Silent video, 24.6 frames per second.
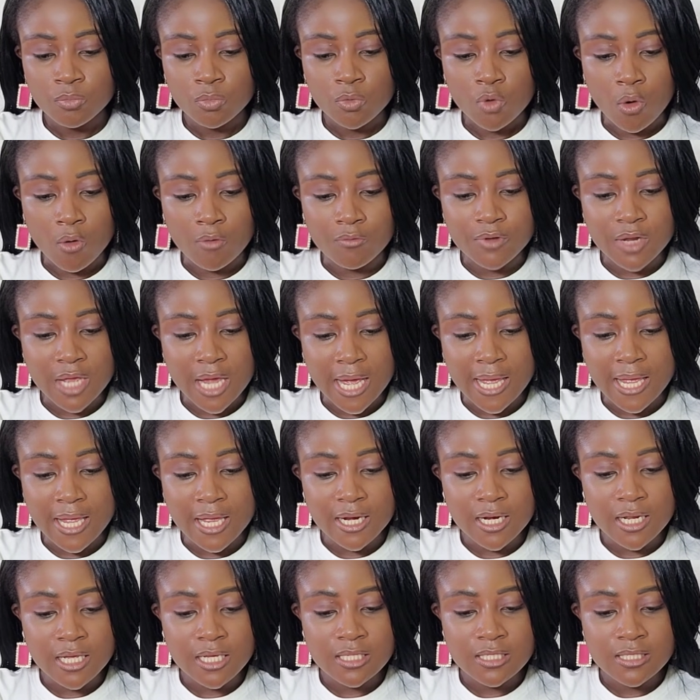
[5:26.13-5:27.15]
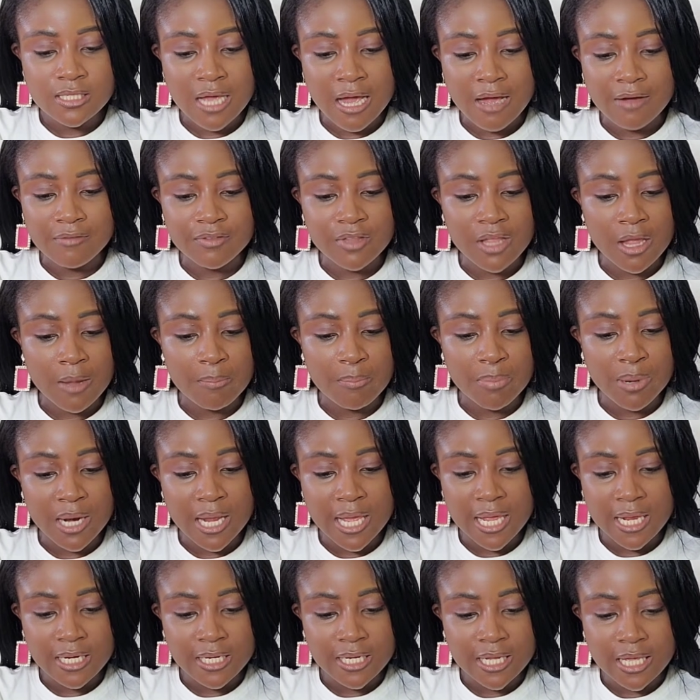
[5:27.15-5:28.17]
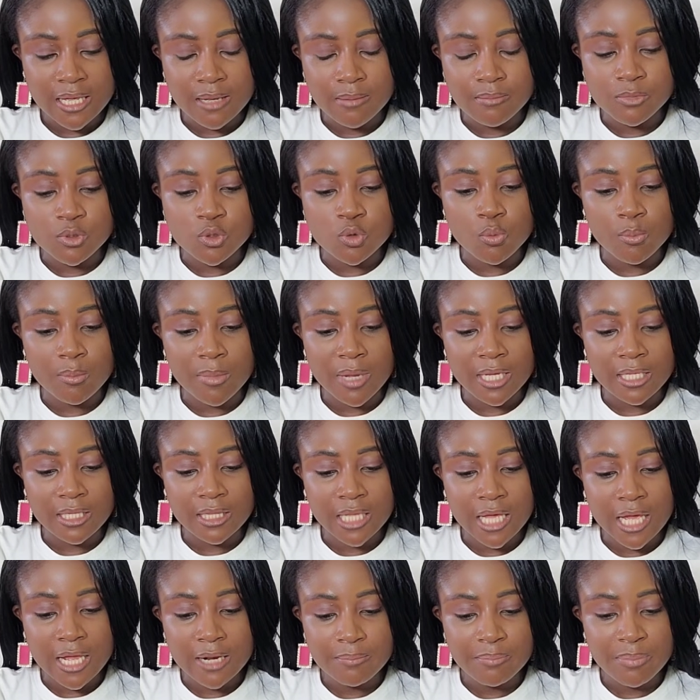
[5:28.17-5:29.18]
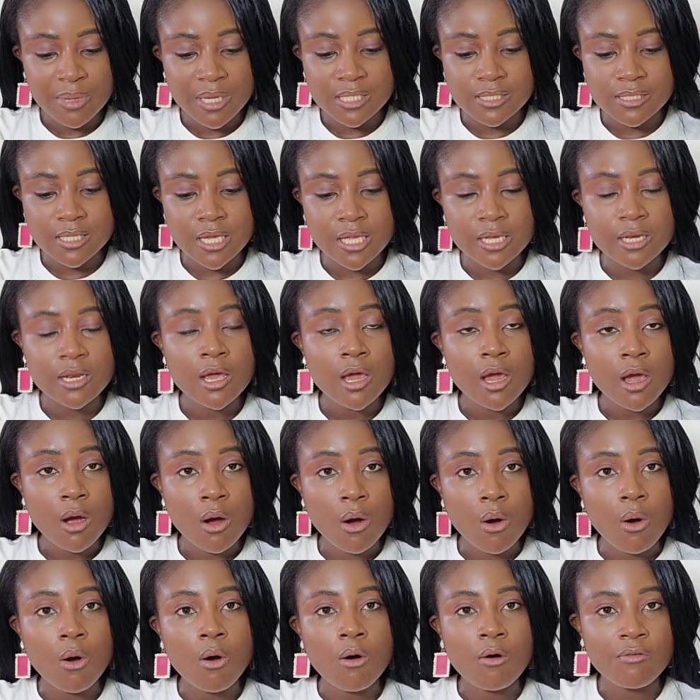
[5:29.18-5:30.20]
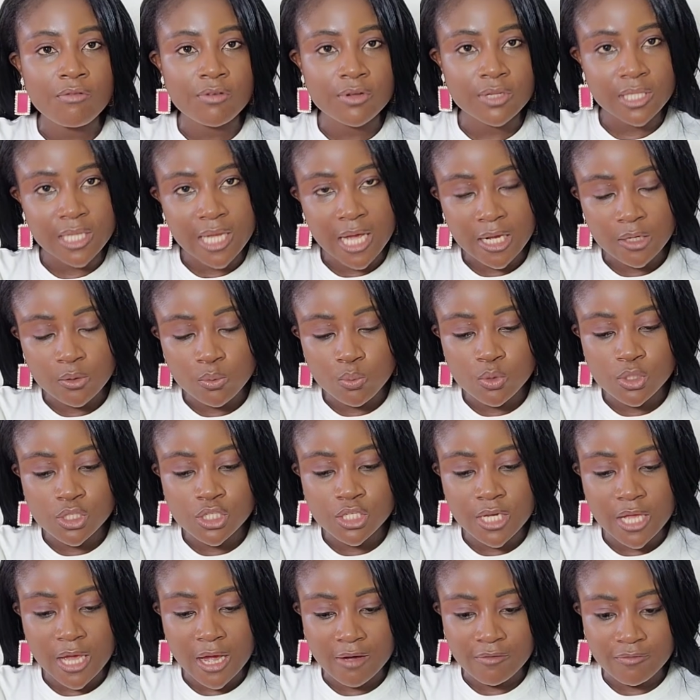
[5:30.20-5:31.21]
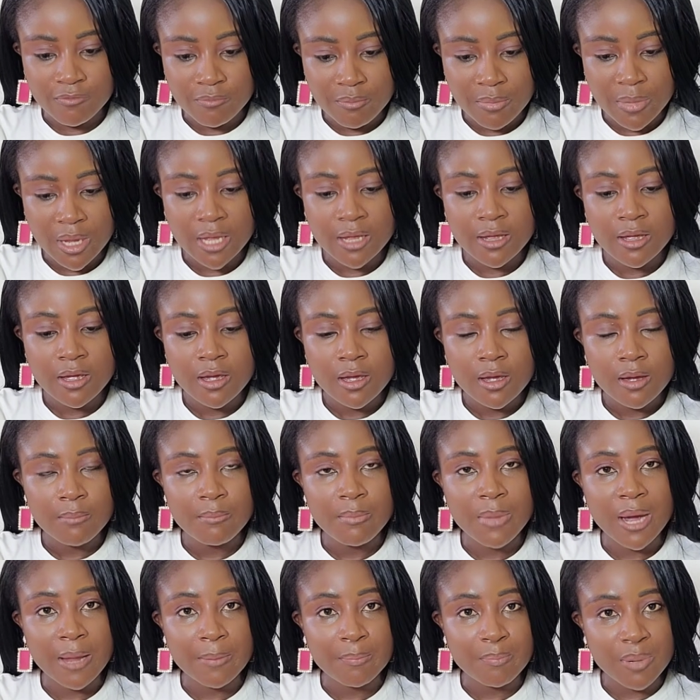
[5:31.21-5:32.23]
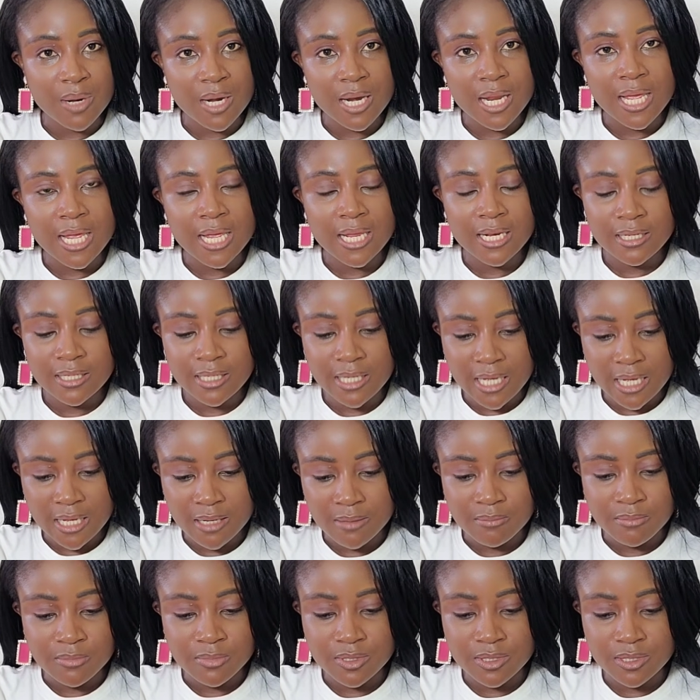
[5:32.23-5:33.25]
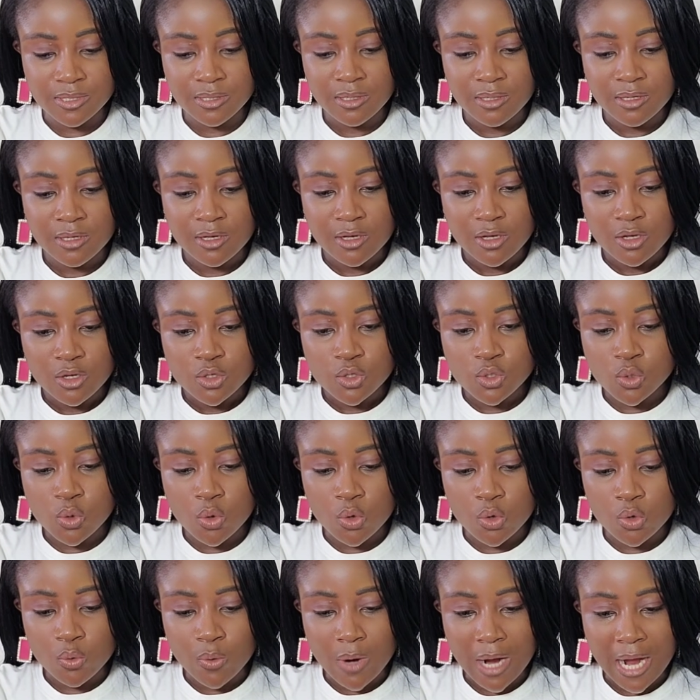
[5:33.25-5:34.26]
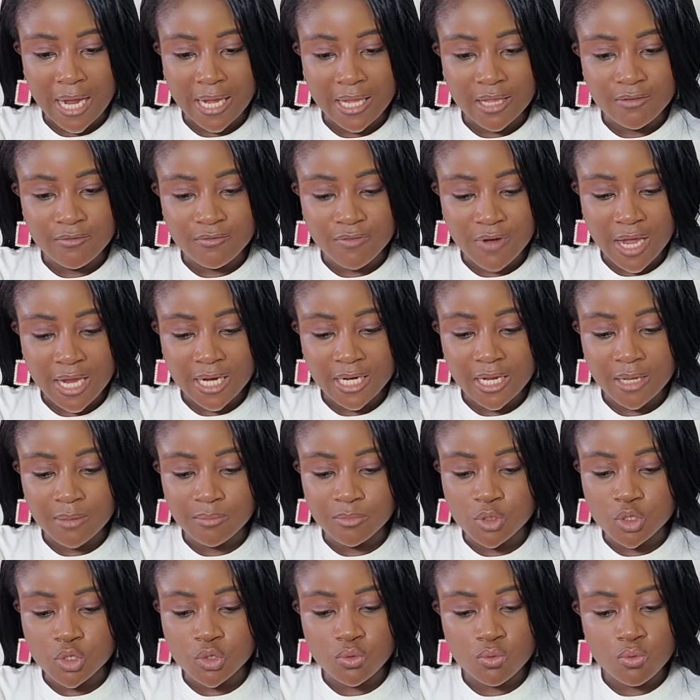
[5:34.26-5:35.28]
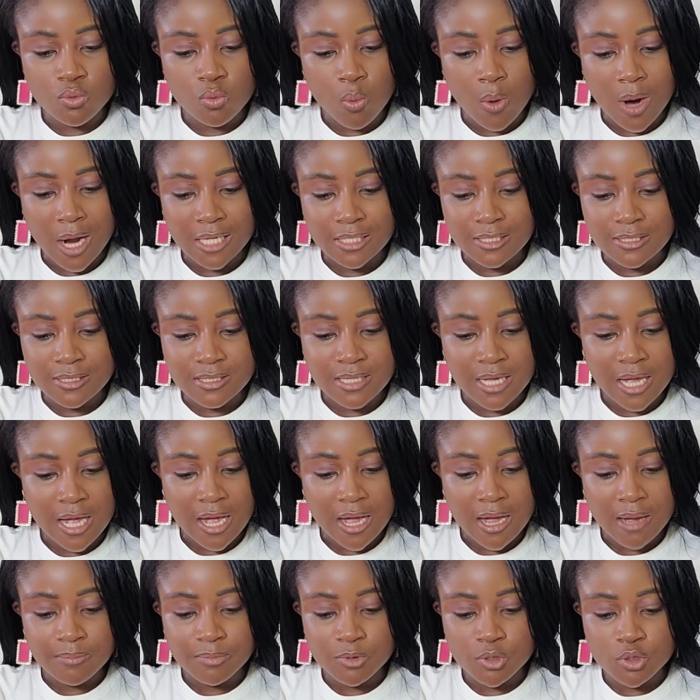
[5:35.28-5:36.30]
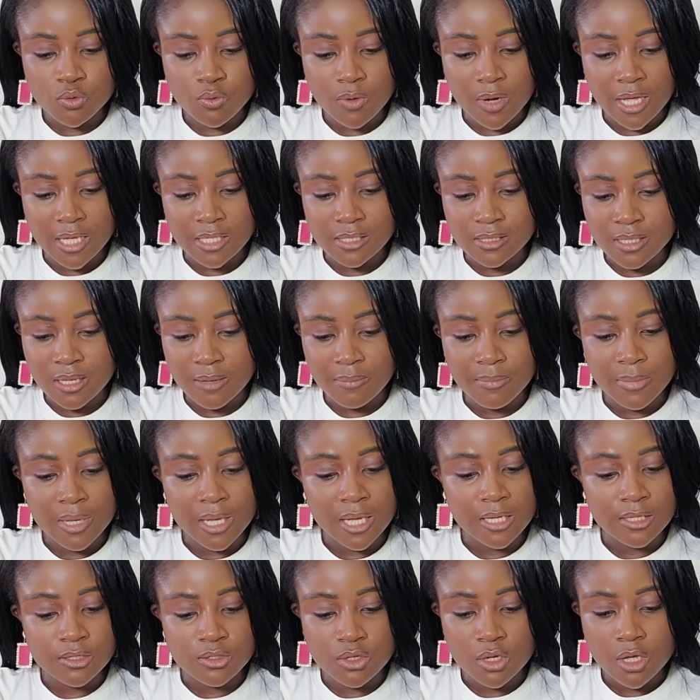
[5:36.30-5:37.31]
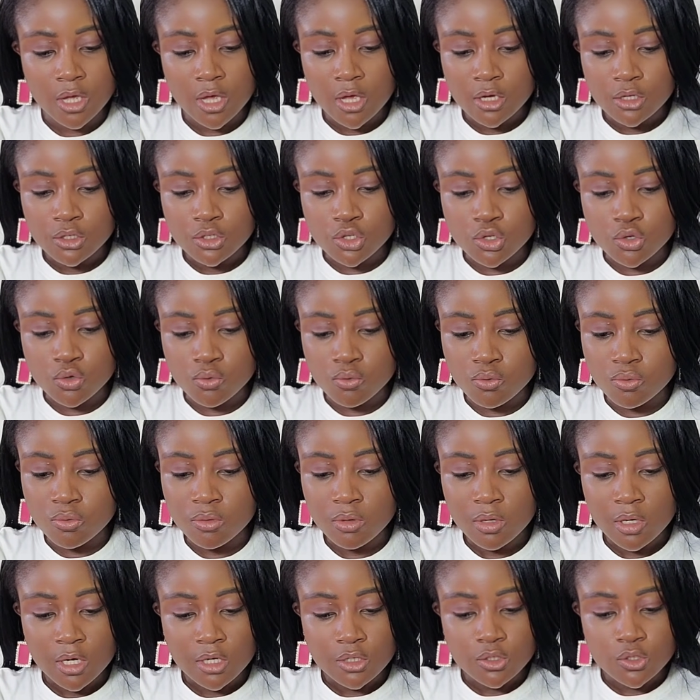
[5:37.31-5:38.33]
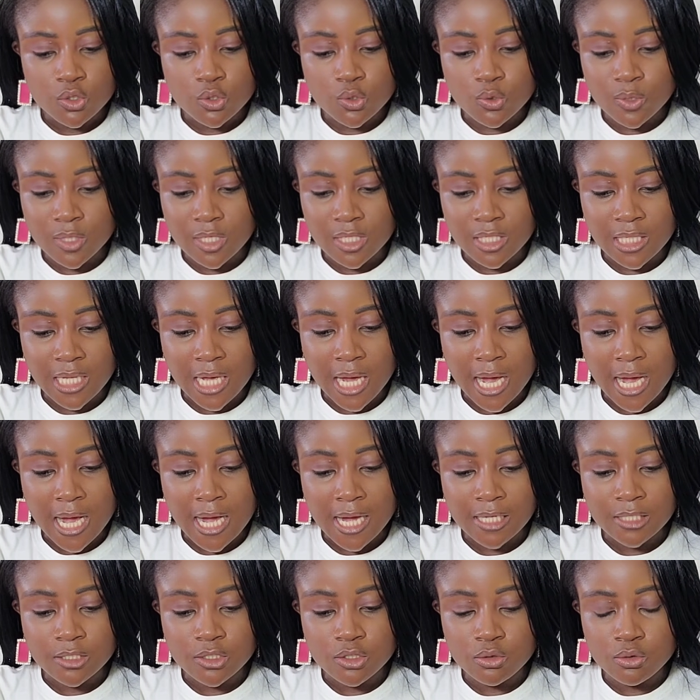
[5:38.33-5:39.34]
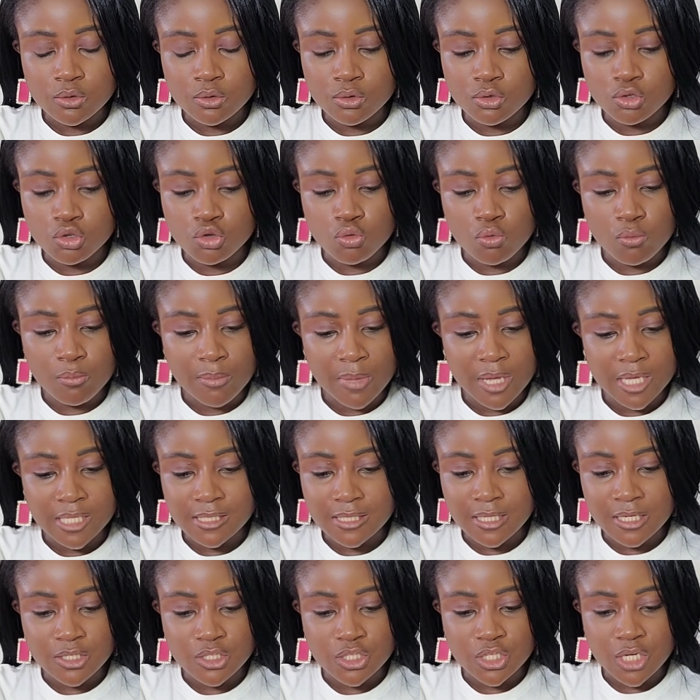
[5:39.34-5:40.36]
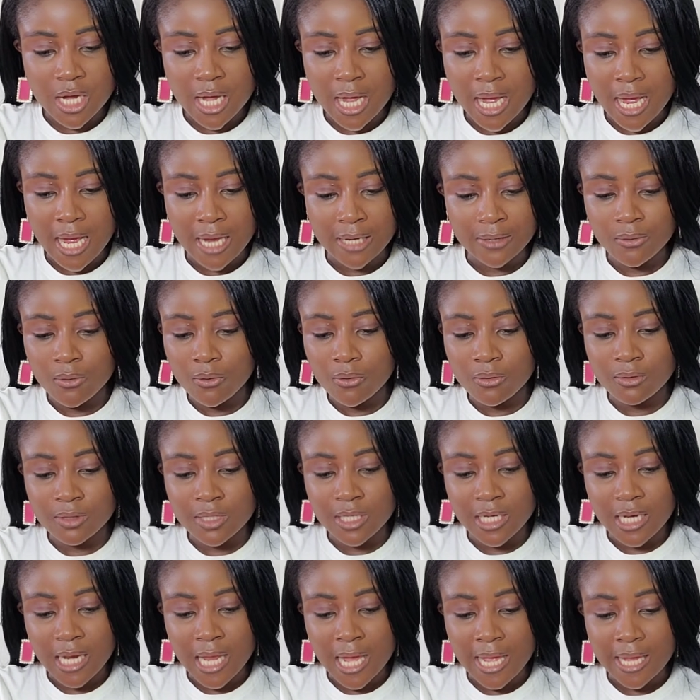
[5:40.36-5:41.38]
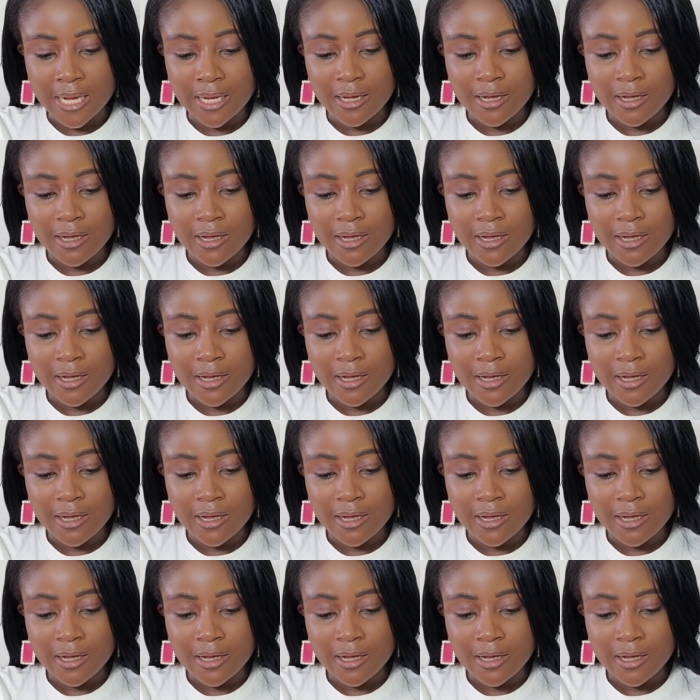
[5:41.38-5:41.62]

of their earnings after playing games, you make 10% of that which they have made by playing games. So you can invite them through WhatsApp, through SMS, through Twitter, through Messenger, and all the like.